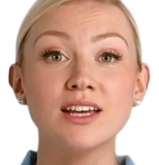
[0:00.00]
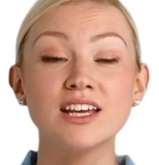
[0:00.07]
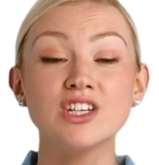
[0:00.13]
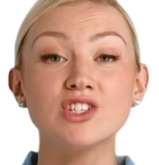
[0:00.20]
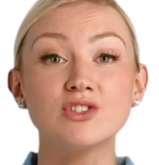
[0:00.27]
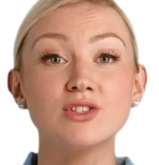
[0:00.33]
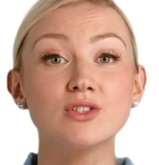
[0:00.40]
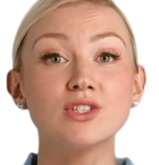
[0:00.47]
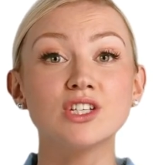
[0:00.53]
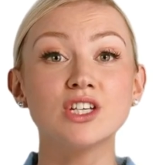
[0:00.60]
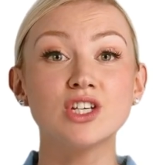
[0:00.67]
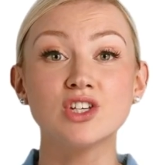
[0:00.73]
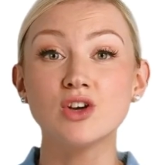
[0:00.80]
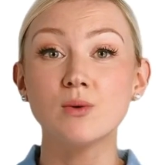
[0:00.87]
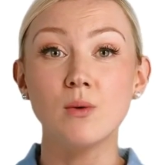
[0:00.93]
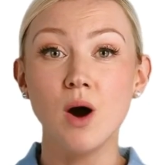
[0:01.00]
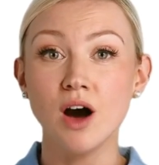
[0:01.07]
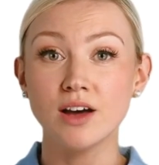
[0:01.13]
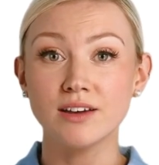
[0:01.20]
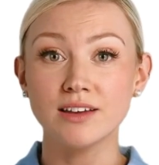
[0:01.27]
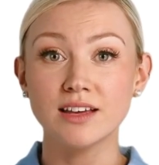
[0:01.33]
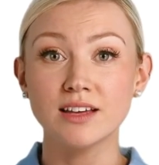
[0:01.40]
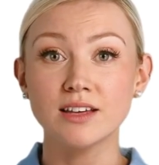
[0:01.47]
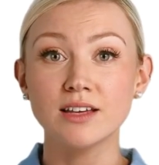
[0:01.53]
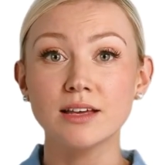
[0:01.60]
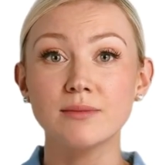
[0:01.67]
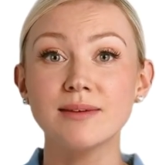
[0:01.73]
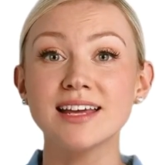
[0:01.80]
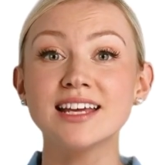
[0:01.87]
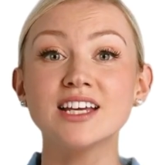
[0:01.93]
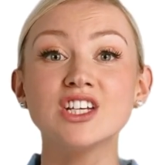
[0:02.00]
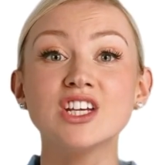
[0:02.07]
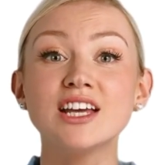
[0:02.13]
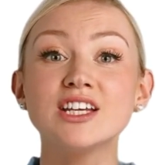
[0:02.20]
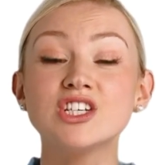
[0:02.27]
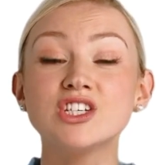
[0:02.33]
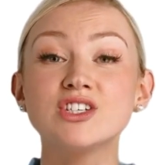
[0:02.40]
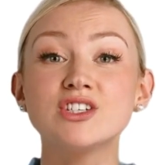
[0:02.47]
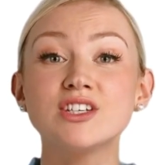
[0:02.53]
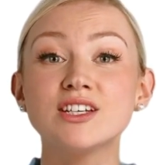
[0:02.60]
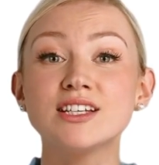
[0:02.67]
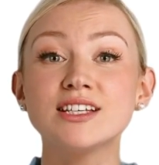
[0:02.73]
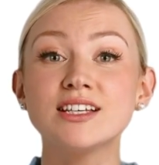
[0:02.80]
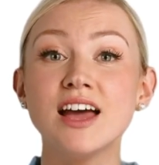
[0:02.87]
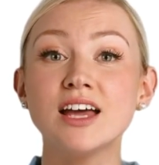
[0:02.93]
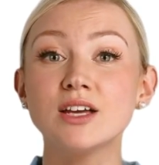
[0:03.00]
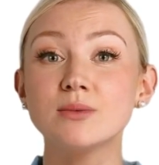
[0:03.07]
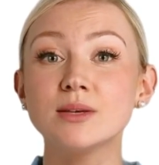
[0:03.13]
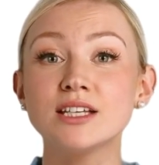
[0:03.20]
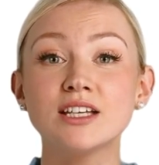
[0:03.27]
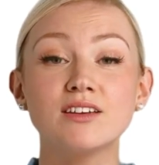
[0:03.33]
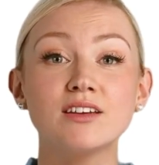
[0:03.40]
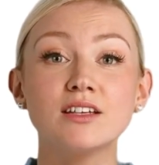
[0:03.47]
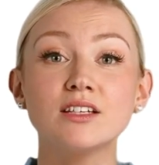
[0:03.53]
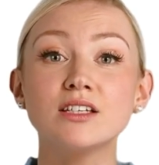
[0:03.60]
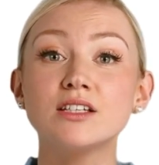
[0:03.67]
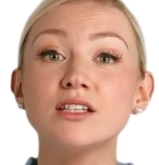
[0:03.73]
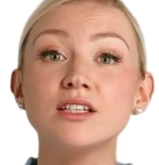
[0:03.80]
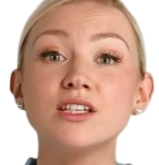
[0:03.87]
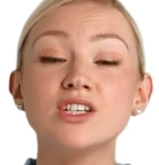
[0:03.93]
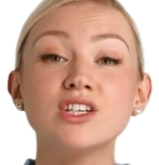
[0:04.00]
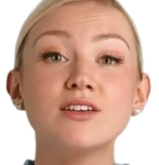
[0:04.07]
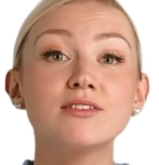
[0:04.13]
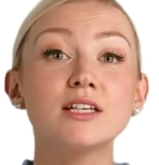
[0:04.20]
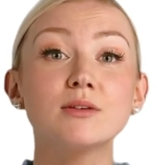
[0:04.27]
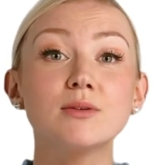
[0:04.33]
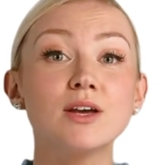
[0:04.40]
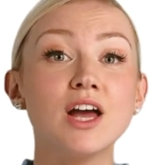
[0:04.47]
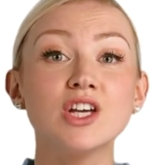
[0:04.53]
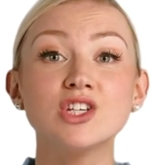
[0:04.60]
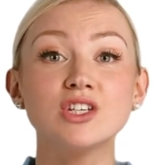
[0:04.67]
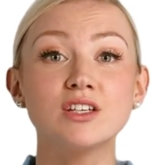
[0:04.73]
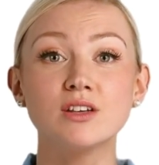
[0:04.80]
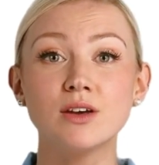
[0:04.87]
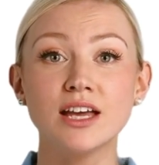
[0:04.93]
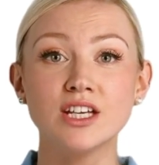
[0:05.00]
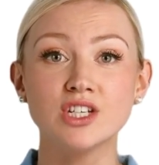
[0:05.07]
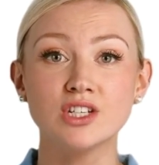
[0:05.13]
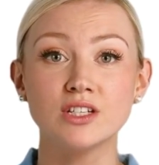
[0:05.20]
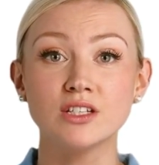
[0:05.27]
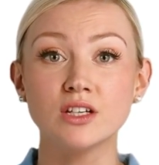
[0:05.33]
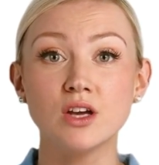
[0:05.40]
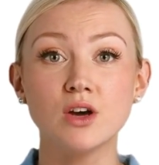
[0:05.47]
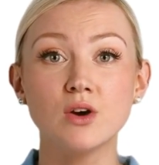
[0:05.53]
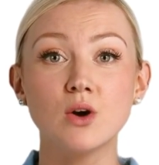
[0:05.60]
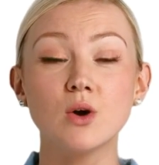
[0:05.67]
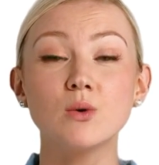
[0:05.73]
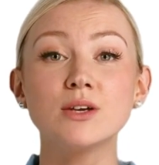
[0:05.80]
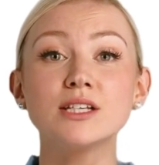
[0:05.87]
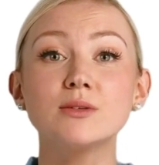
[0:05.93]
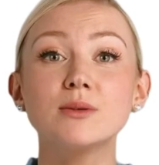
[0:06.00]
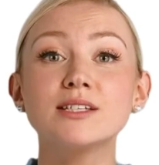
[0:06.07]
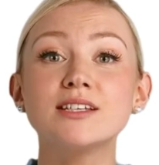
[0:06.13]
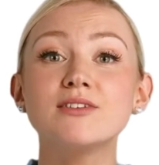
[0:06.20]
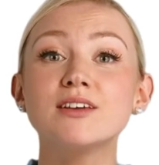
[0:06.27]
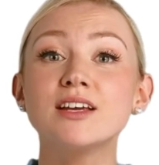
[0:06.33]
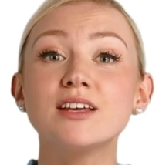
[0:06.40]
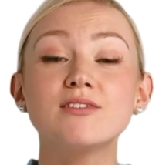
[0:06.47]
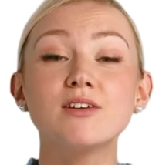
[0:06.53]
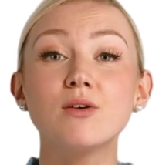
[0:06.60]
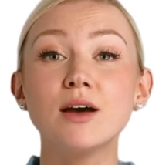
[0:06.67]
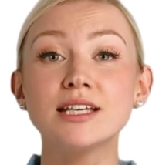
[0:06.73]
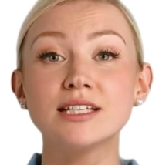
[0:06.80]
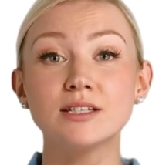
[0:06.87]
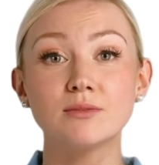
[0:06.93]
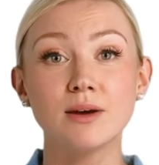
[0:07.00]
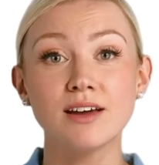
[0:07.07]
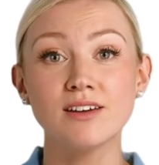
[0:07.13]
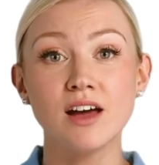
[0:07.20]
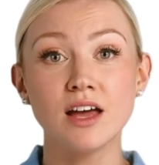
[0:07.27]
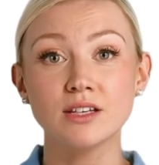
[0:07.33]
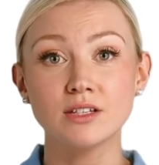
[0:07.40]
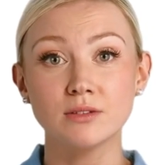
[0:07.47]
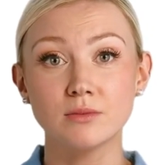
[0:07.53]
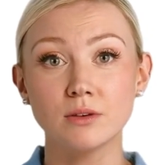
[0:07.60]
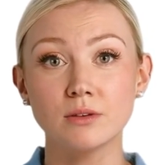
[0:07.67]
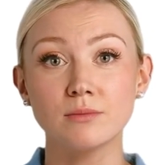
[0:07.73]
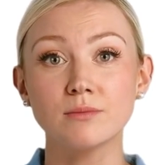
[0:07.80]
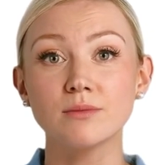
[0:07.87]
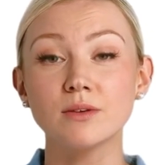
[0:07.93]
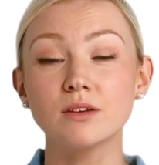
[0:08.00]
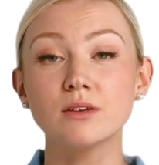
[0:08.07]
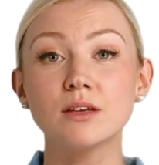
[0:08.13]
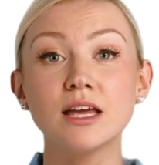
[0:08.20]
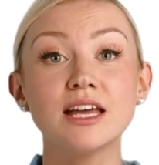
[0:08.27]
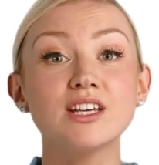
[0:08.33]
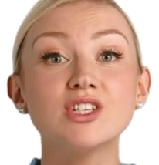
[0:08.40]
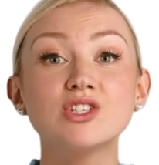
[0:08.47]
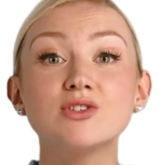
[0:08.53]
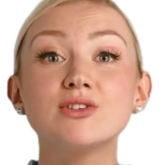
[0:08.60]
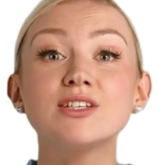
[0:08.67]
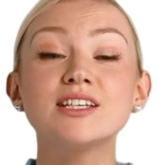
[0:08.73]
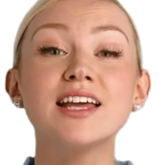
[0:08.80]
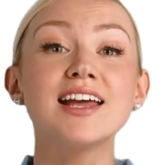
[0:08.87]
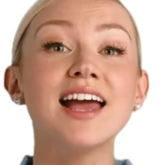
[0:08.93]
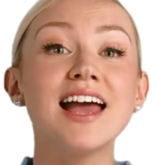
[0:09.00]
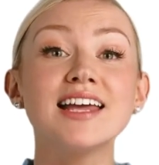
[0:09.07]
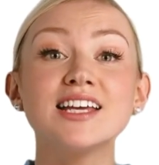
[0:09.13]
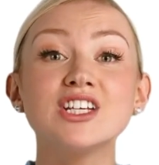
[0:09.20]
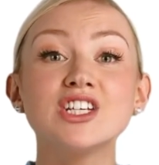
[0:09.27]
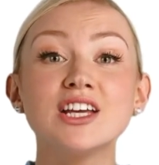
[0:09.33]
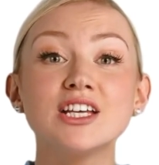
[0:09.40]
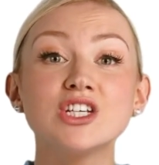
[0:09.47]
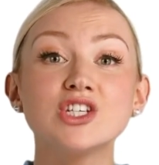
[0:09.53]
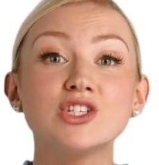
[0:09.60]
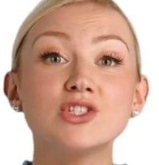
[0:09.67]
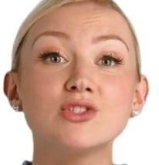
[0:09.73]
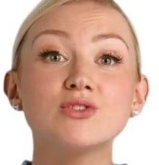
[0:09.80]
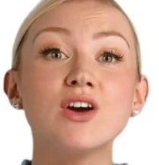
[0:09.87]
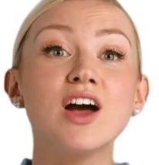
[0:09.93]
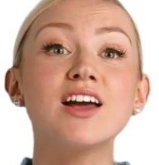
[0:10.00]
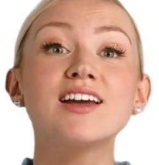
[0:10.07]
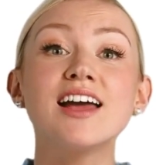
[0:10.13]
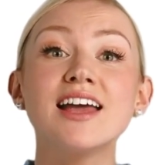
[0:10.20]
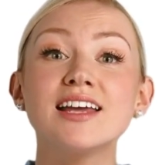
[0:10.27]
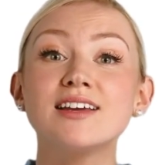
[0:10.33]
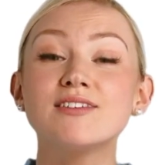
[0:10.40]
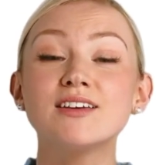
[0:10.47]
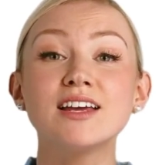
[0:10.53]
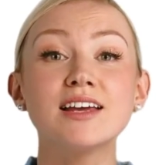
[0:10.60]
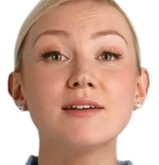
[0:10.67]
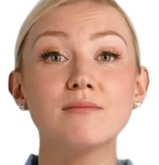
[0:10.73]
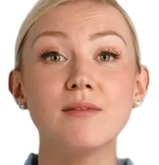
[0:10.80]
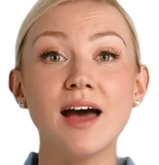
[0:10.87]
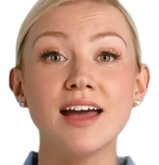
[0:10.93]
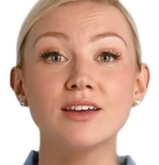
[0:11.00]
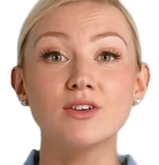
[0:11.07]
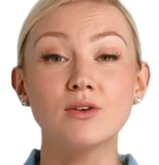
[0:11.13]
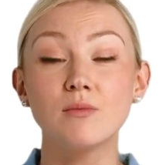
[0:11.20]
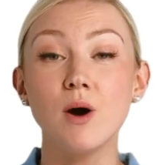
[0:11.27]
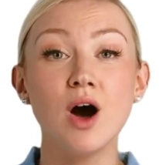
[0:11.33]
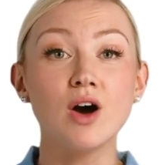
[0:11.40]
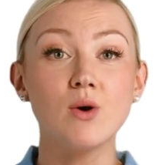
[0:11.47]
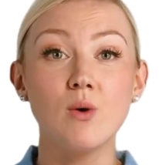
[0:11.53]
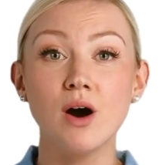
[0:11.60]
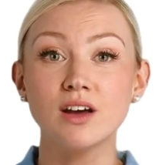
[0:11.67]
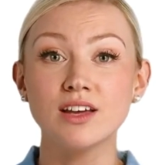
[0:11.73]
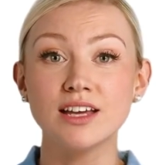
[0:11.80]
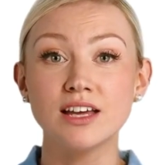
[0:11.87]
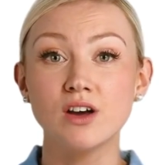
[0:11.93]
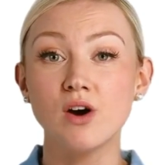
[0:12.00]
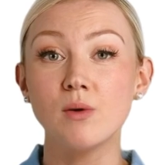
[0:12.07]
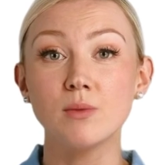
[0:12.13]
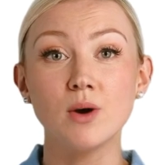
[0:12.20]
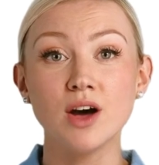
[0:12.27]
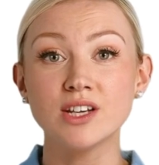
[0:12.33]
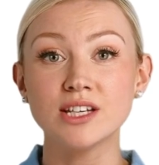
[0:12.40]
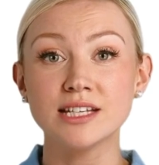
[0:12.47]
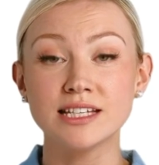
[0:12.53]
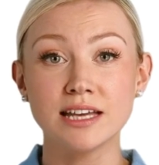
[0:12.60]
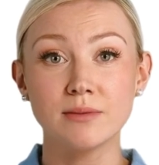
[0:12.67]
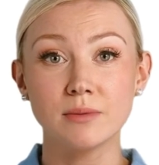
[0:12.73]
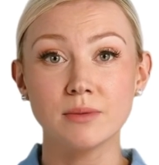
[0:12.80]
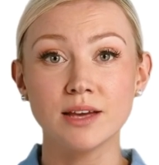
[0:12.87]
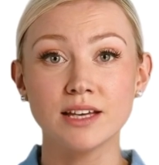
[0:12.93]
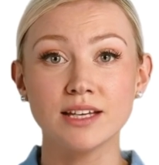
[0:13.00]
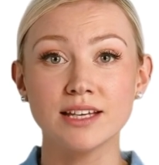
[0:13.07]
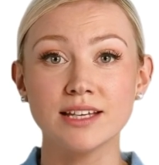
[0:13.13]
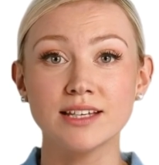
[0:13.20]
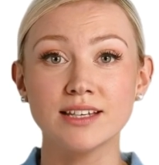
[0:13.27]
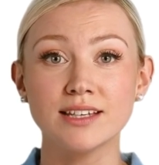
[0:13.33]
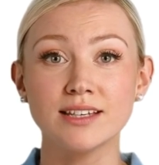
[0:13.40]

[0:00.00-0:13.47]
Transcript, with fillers: introducing a new part, making changes to the design or materials, shifting production locations, or when specifically requested by the customer. It ensures that any changes do not negatively impact the part quality or process capability.